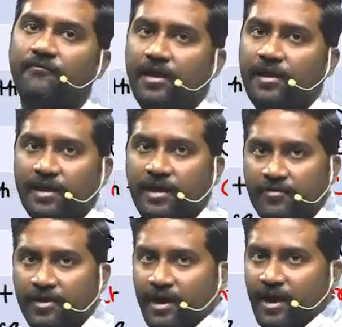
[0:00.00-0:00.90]

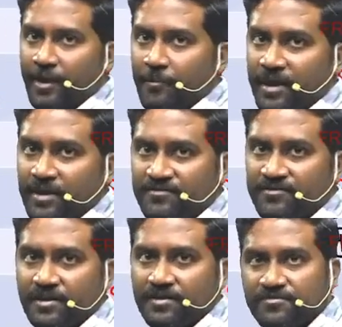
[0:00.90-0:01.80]
whenever I
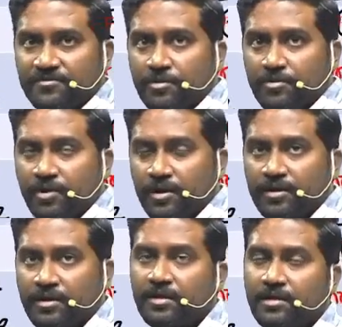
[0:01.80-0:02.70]
mention
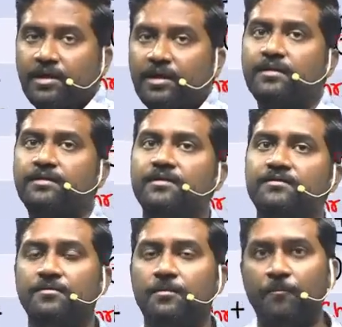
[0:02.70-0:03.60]
steroid, it
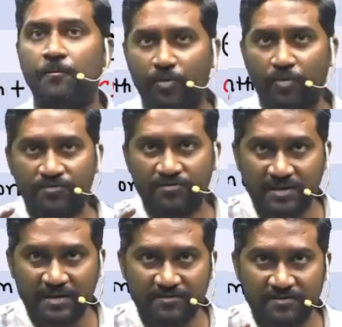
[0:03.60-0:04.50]
is
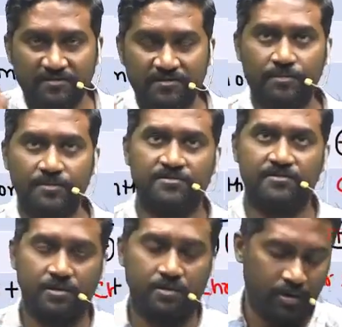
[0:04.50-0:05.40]
mostly
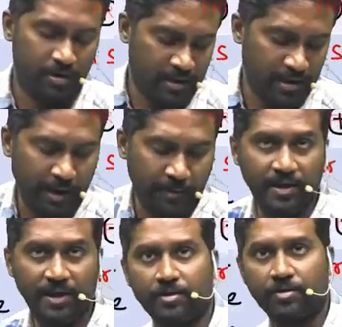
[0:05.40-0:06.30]
systemic steroid,
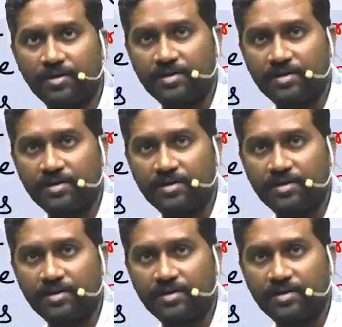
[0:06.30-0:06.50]
tablet